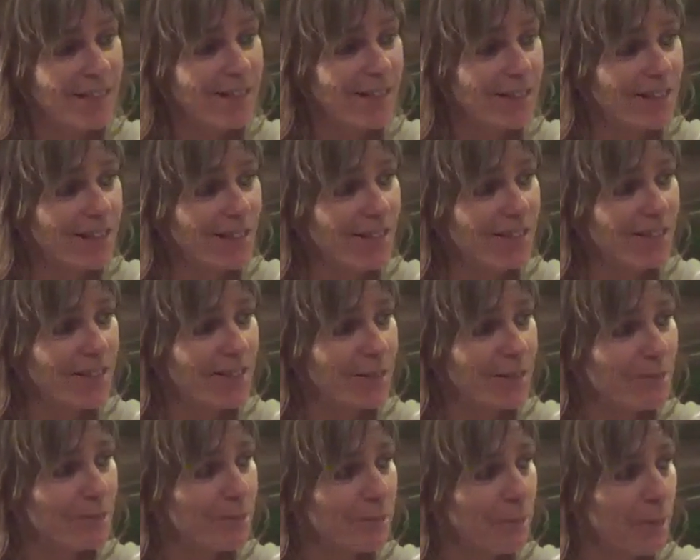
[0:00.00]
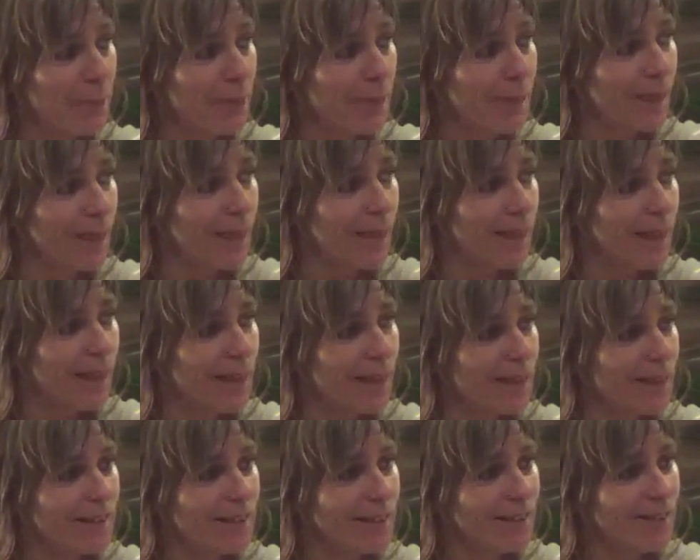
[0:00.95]
You know?
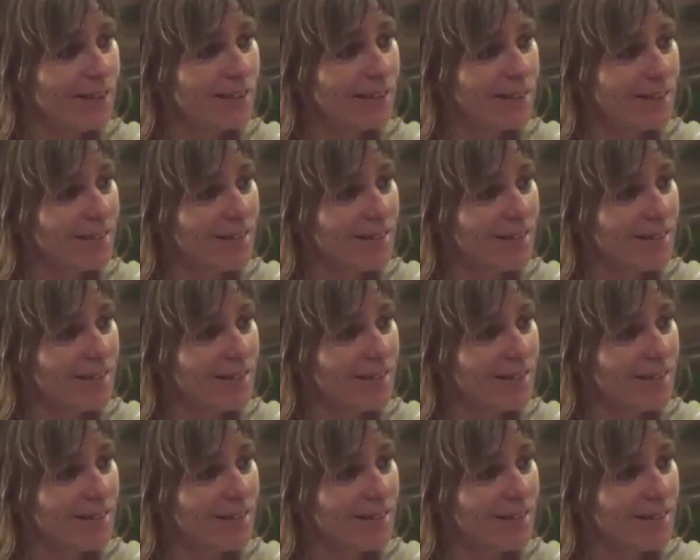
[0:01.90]
You know?